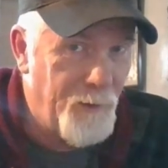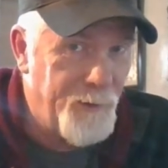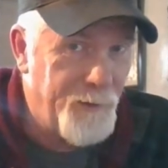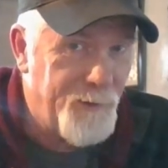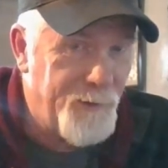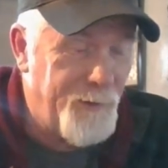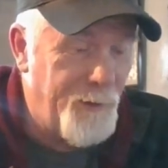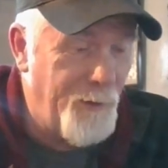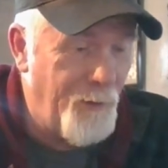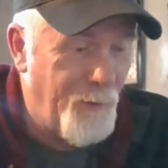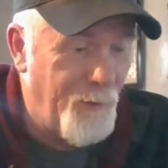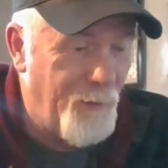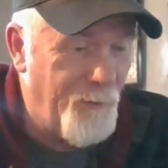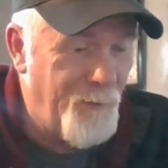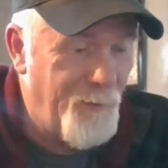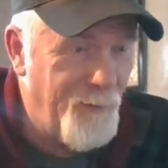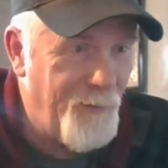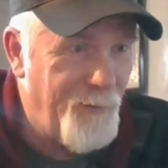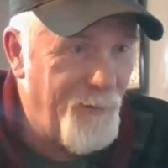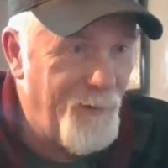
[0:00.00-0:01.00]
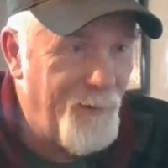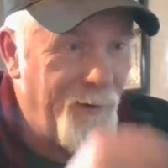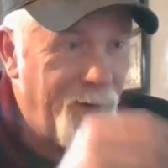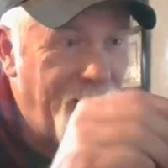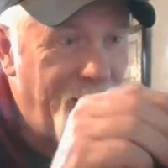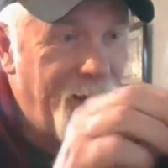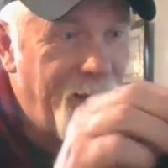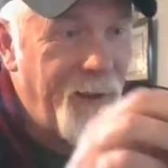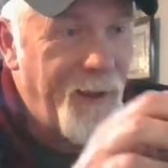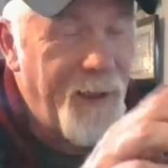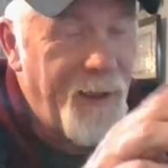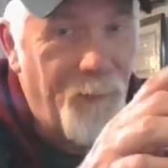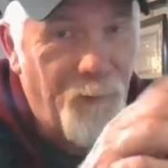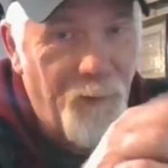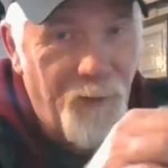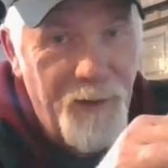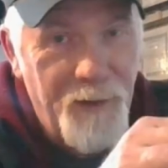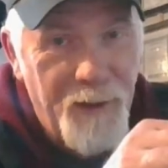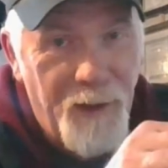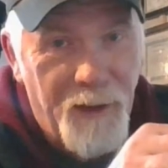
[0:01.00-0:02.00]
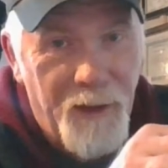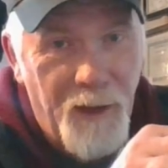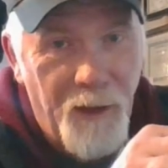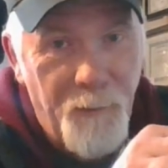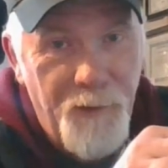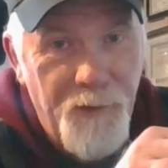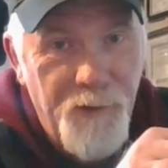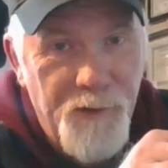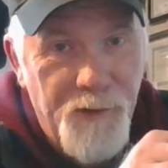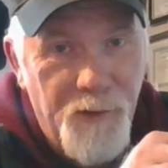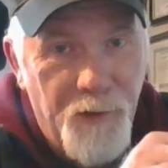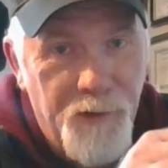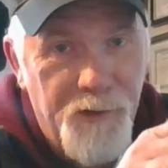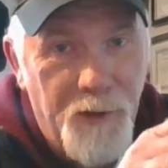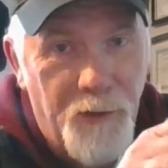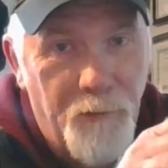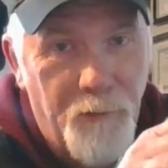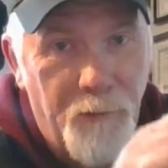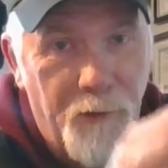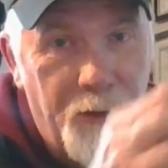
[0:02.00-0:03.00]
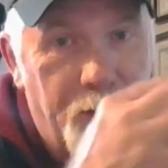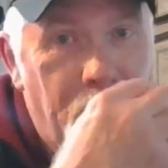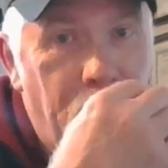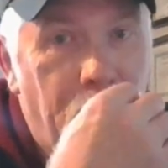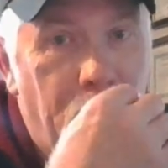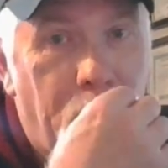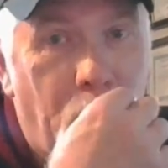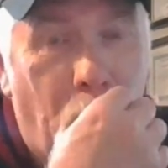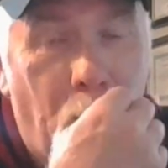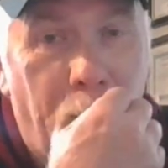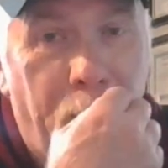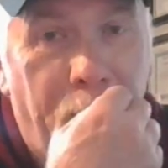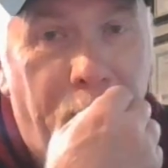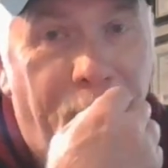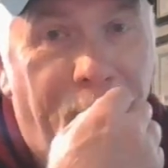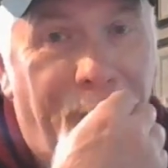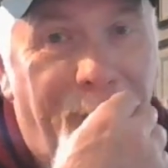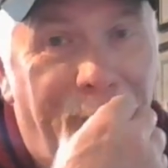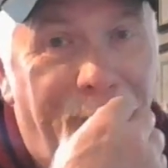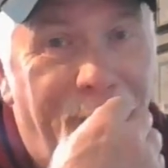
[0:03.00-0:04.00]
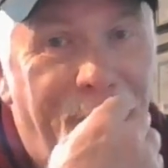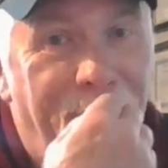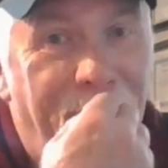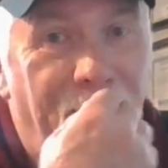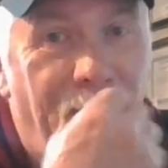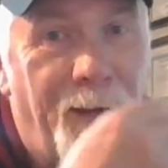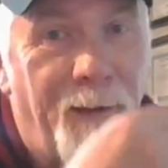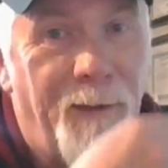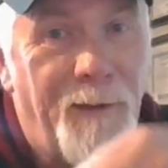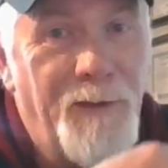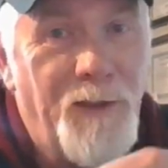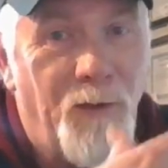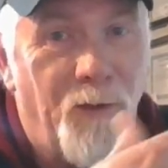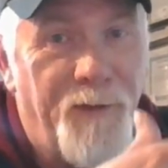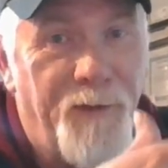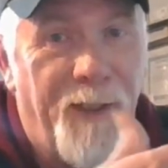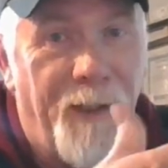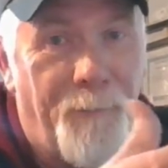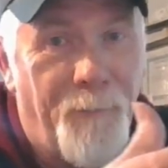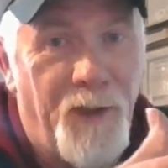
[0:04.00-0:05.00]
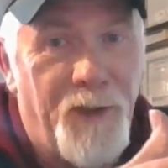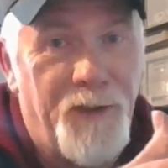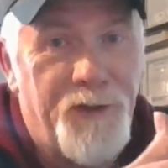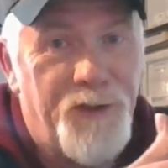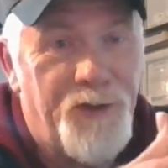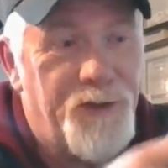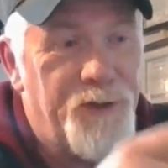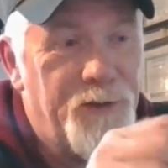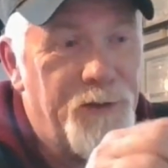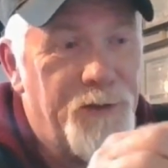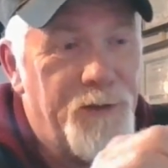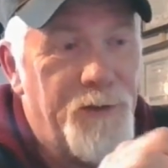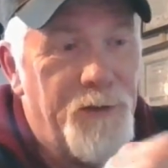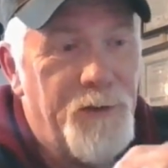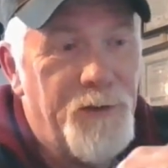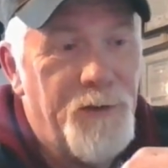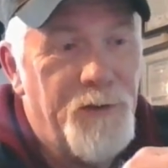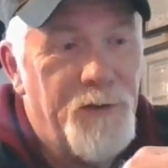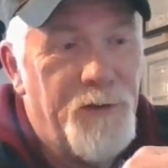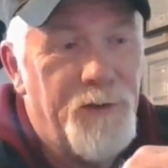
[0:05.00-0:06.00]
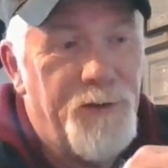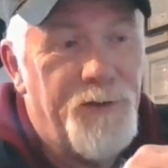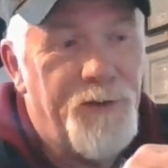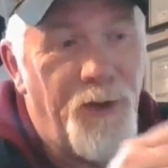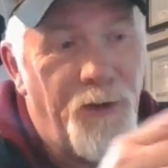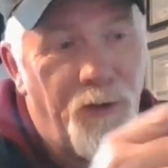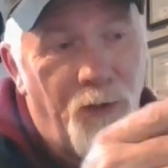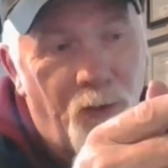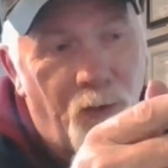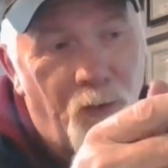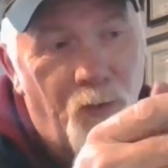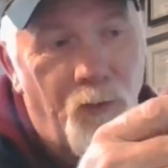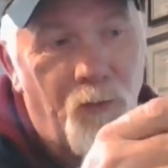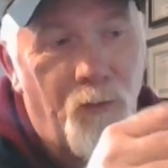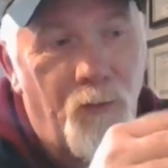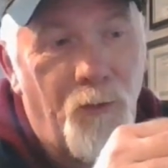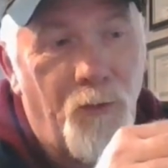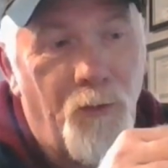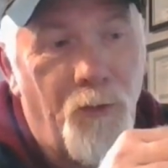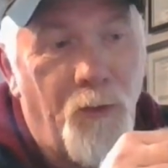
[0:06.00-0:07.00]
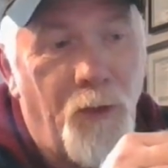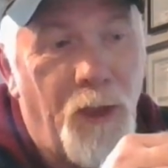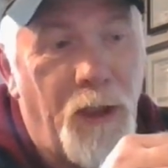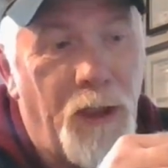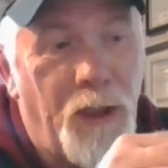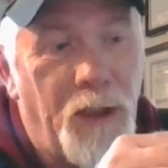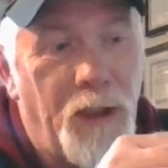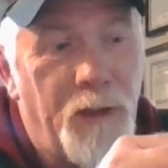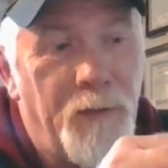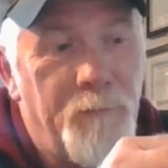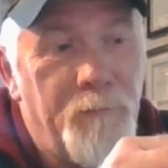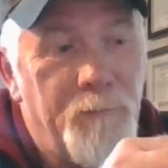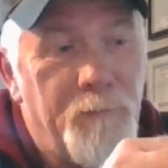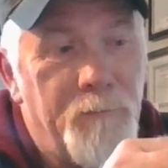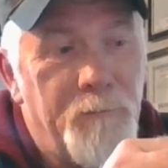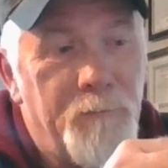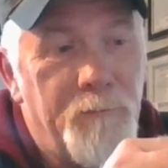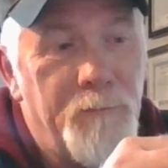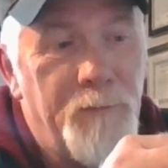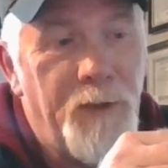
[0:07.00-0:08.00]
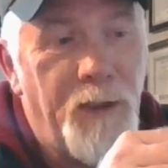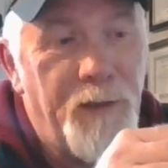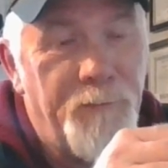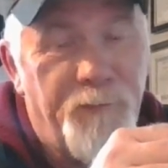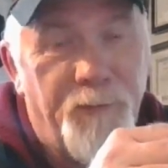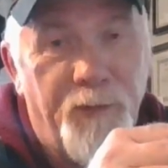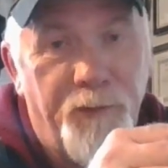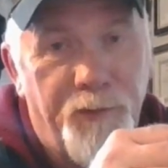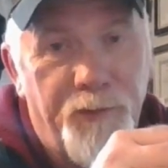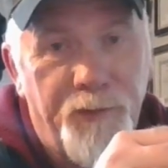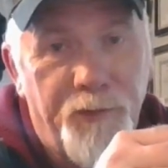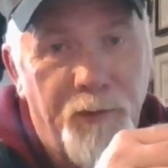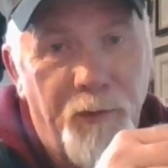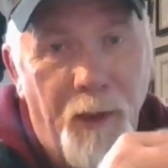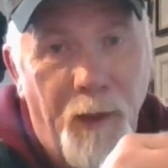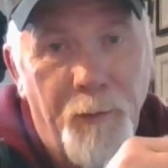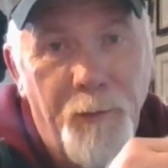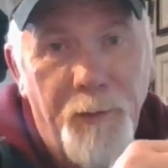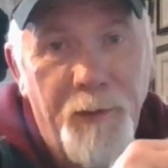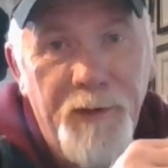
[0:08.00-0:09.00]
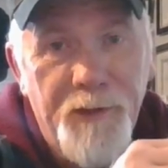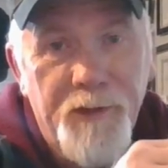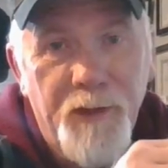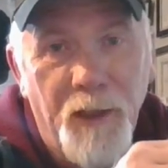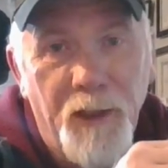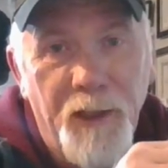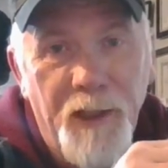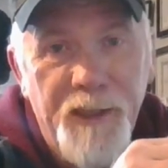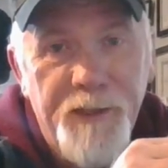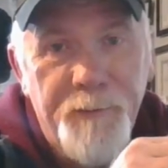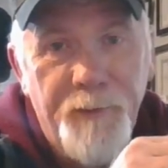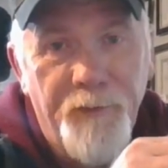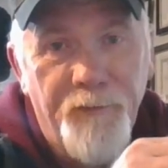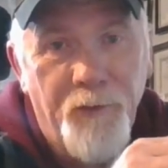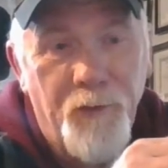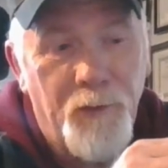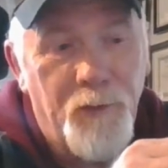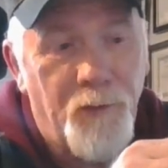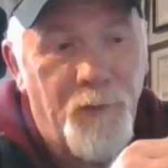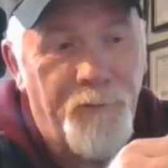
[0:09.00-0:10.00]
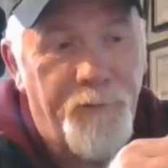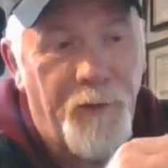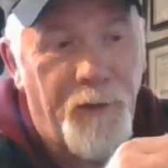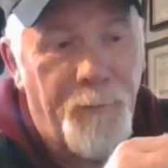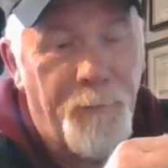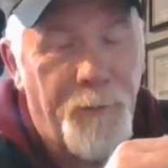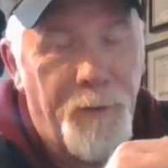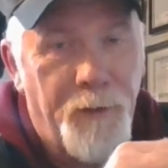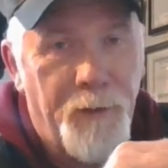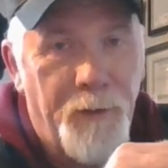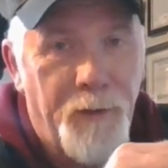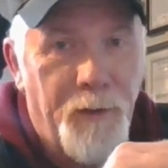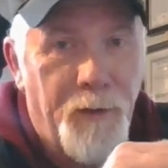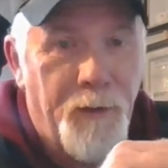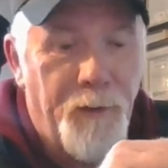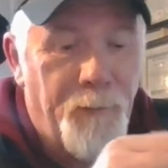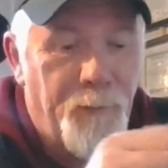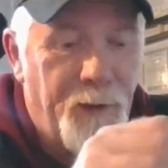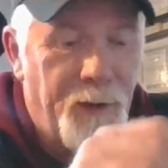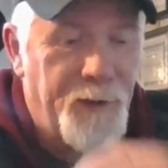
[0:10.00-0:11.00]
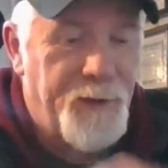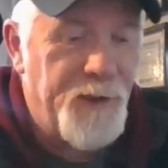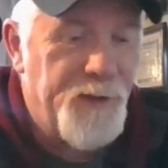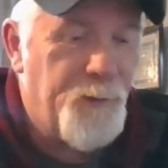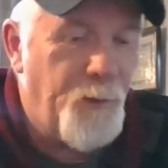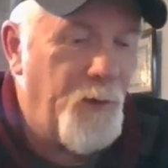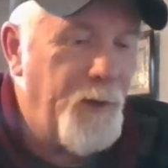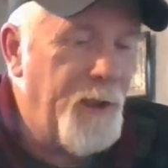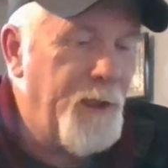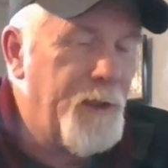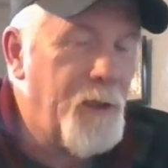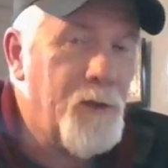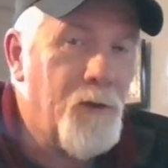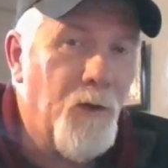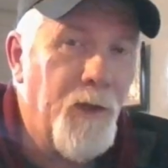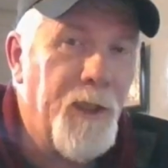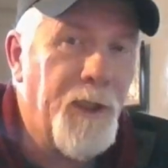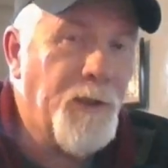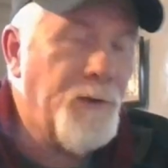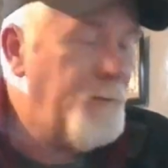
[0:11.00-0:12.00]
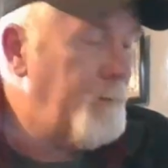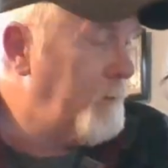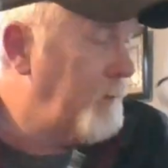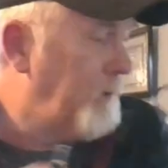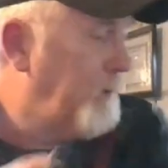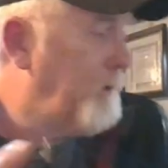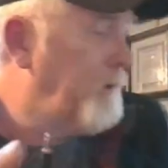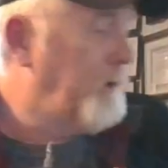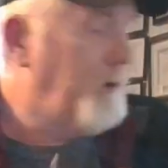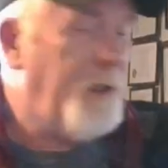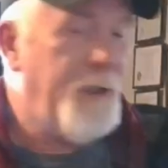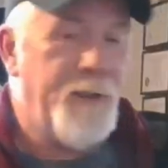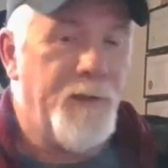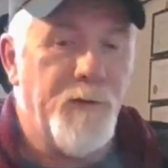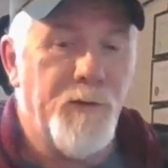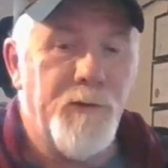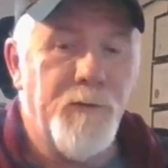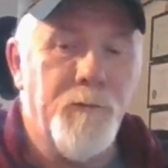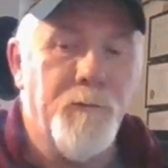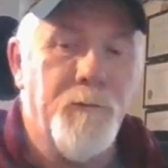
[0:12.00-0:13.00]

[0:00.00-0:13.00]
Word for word: So, and I'm really not going to be using auxiliary cord, you know, that much. So um, it probably is going to last me a very long time. But at this point, I could go ahead and I can